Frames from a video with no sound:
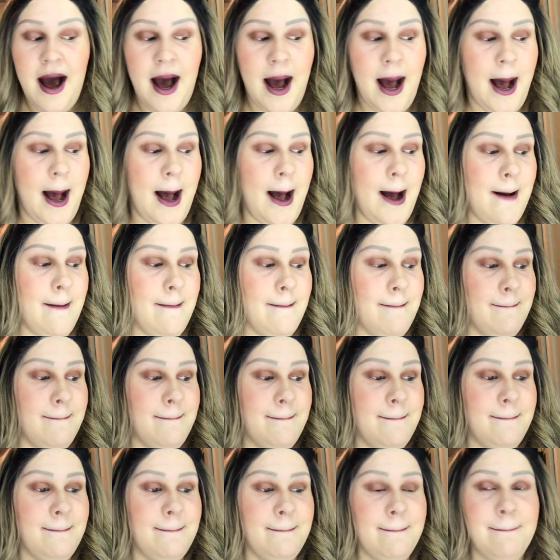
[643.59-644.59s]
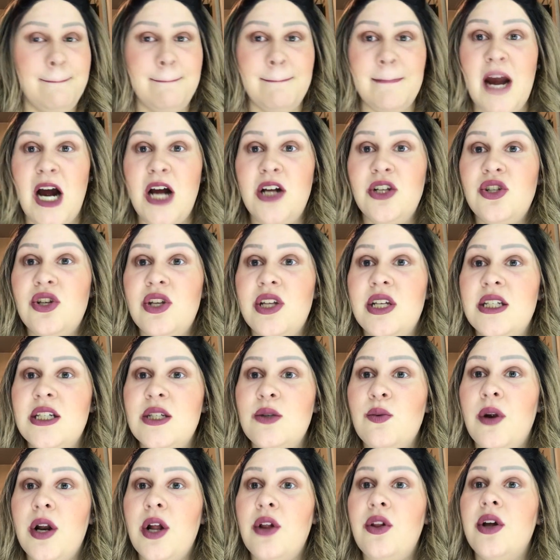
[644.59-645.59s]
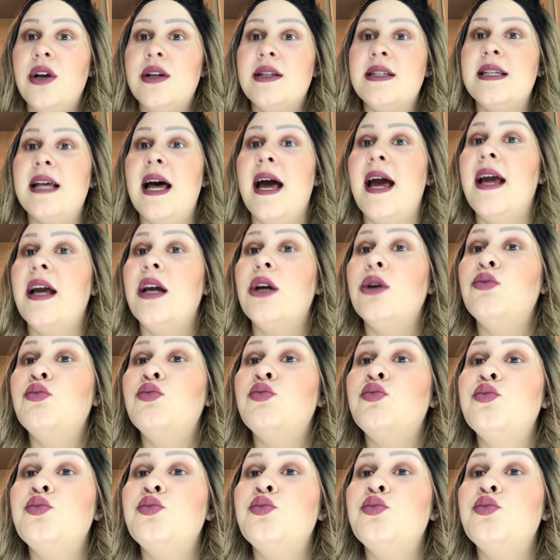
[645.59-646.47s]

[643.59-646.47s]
So this is what it looks like.